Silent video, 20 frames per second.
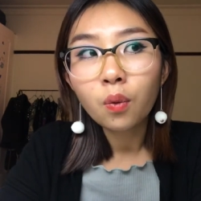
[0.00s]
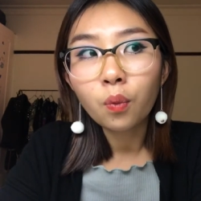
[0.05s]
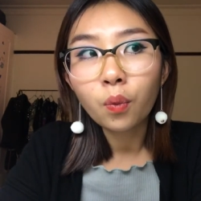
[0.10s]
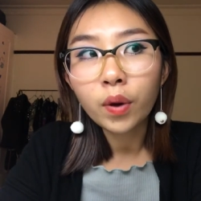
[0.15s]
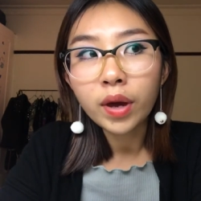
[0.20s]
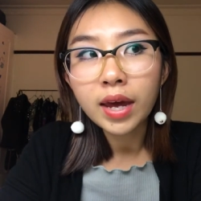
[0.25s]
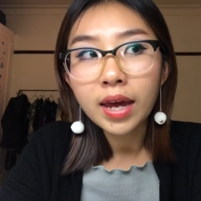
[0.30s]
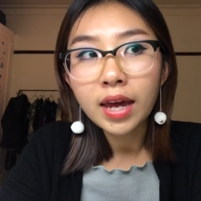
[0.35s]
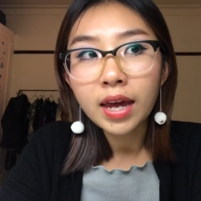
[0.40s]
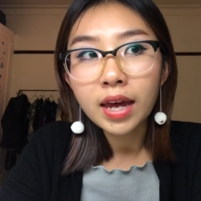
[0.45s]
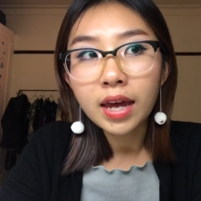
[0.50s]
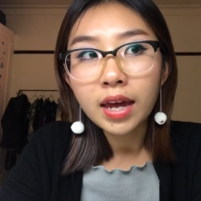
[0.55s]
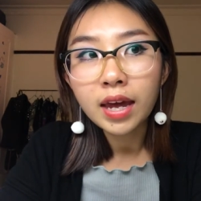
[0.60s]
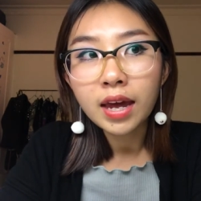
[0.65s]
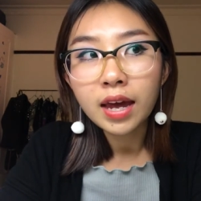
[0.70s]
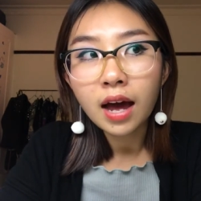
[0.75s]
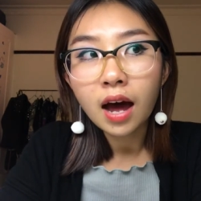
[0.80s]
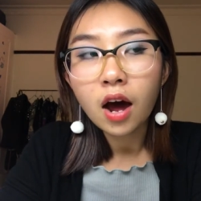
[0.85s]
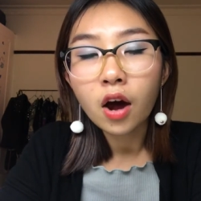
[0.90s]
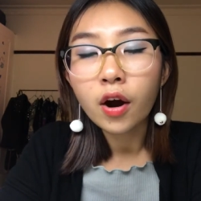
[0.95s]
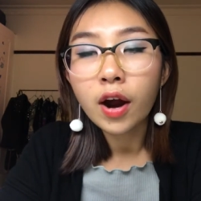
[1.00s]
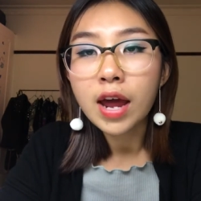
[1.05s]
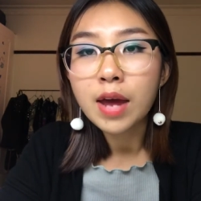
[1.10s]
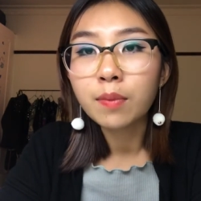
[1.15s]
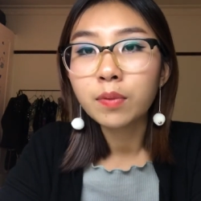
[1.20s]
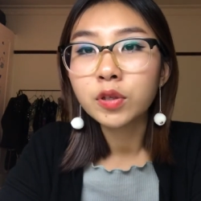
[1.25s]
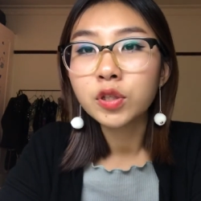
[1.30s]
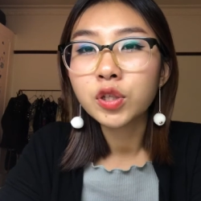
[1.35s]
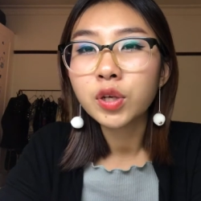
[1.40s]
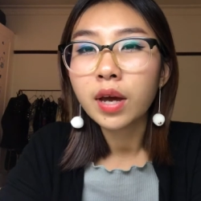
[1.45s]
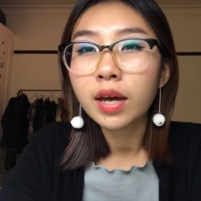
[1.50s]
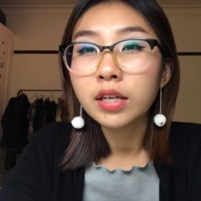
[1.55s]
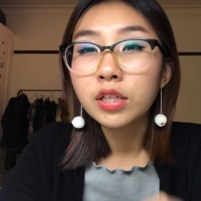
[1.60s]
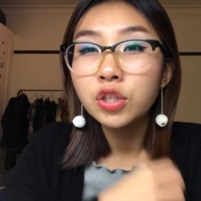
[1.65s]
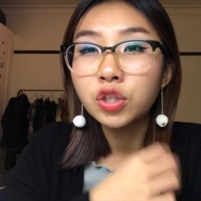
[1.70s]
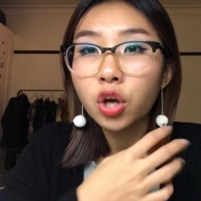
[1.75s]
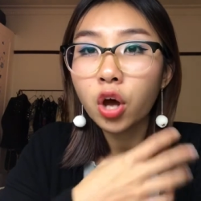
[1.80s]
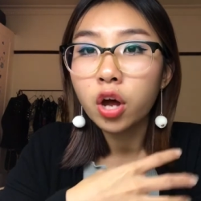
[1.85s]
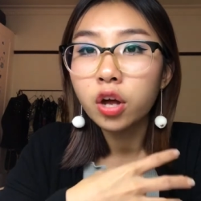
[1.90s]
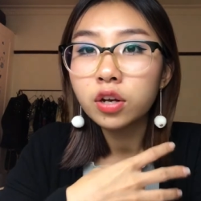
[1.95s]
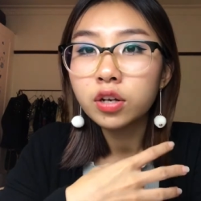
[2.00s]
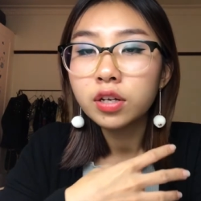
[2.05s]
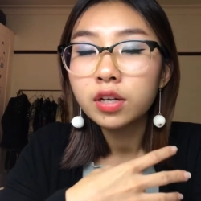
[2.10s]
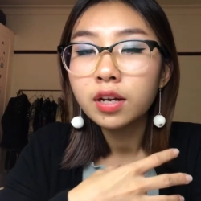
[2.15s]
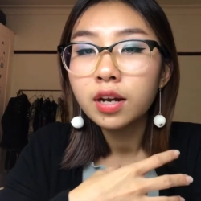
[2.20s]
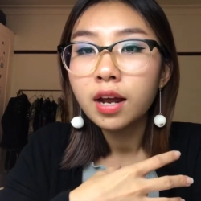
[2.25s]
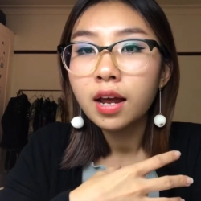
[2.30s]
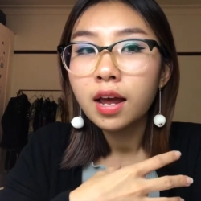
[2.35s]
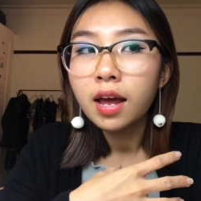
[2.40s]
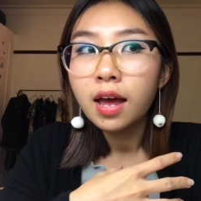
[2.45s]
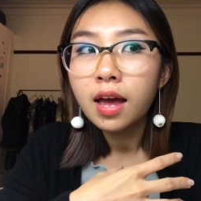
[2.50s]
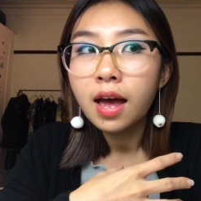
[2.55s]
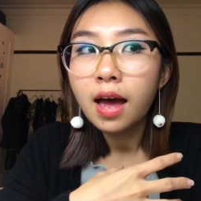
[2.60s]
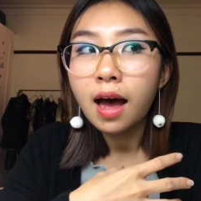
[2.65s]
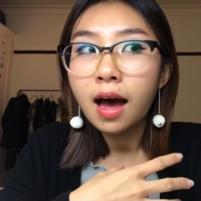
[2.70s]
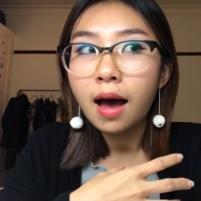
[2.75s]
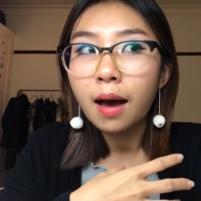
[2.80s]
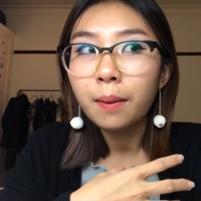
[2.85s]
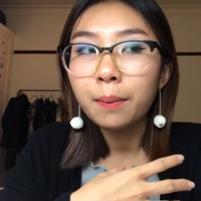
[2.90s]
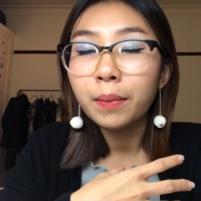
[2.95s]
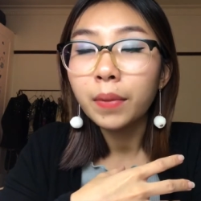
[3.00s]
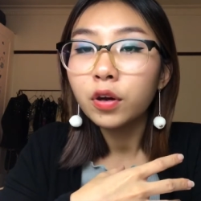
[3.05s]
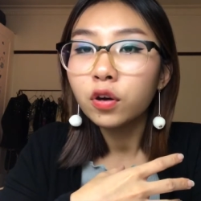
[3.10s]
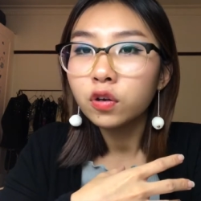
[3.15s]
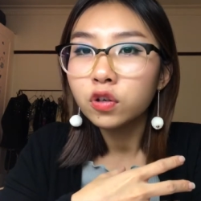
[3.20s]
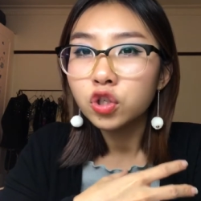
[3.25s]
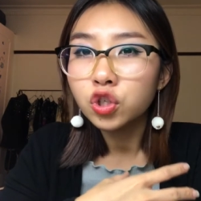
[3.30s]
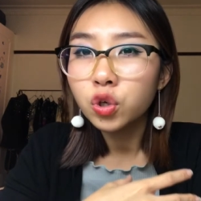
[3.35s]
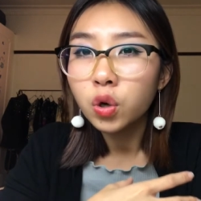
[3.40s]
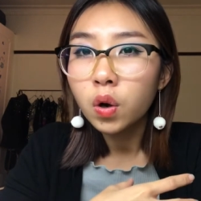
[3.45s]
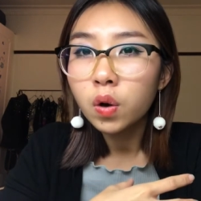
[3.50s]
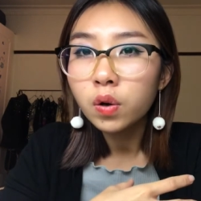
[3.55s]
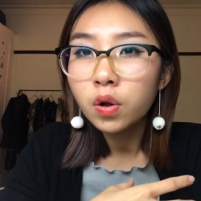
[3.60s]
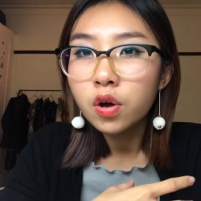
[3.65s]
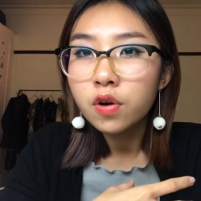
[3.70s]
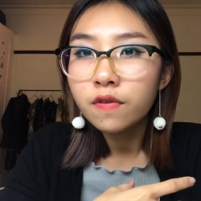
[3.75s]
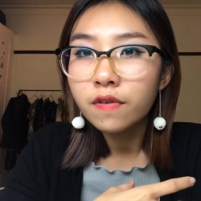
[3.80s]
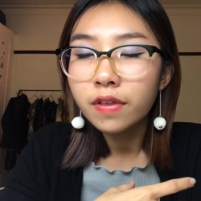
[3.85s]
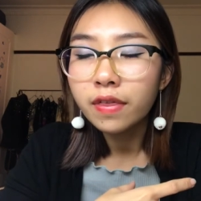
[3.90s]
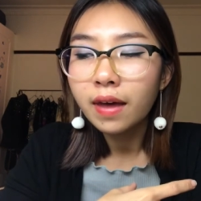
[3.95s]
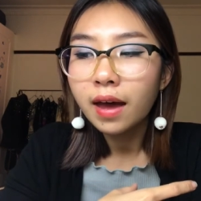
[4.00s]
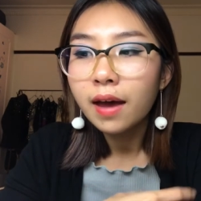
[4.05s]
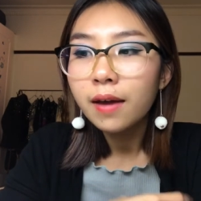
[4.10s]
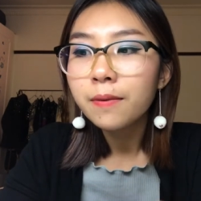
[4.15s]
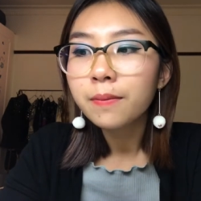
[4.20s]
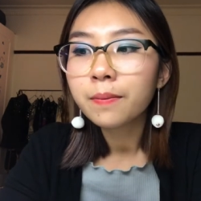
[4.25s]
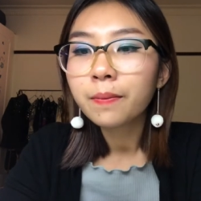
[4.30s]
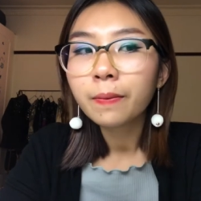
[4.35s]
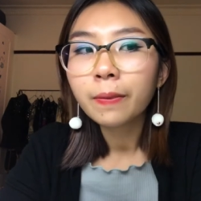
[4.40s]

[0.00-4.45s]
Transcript: we are able to exert um, control over that.